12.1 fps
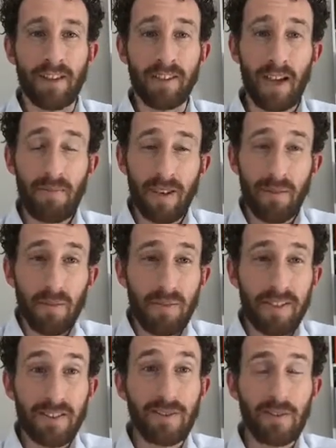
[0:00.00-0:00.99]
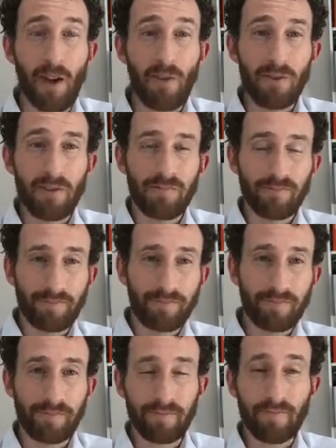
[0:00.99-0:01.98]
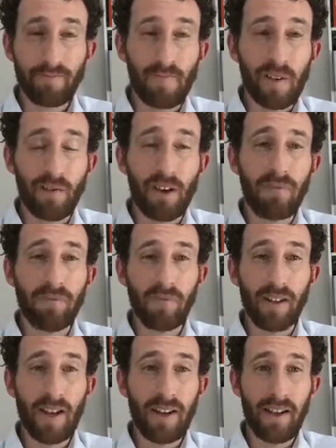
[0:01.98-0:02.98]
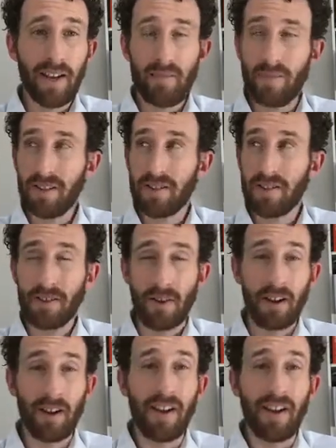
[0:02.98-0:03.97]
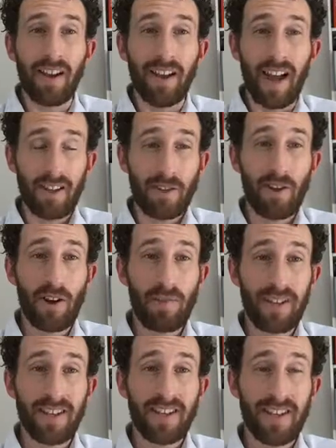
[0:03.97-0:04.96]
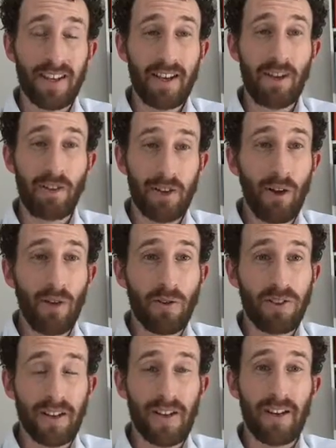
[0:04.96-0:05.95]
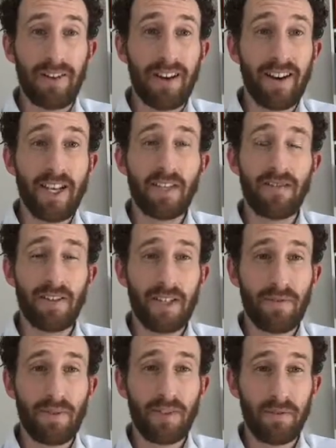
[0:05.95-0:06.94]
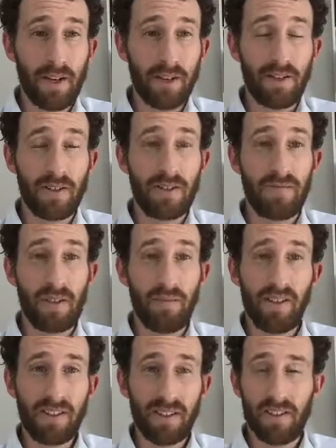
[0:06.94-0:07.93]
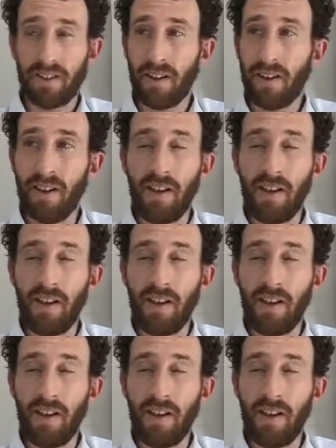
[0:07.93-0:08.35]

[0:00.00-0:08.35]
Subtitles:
Same thing with business goals, right? Any business owner has got to be setting goals in and around each of the different dimensions of their business.